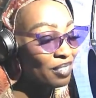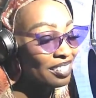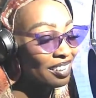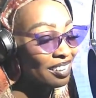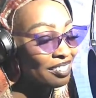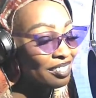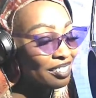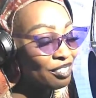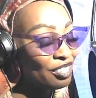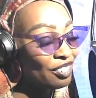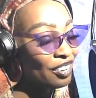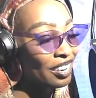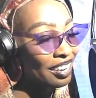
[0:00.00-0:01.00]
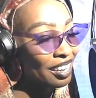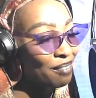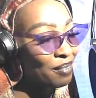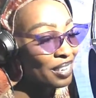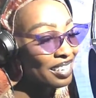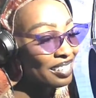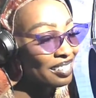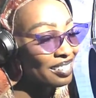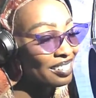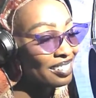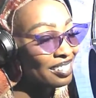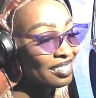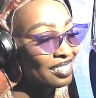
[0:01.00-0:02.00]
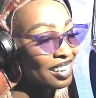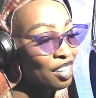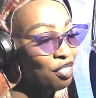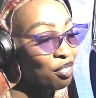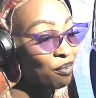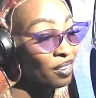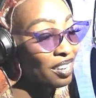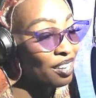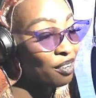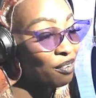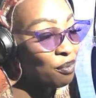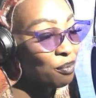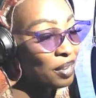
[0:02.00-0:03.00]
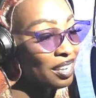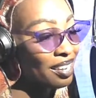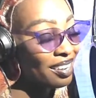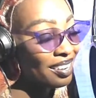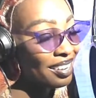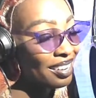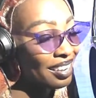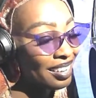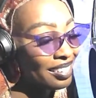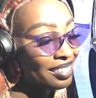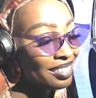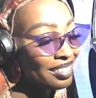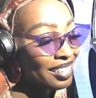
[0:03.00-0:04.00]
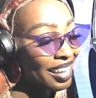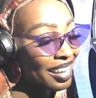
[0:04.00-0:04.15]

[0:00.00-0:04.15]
It's also TRE Day because this is day 3 of the week. Yes.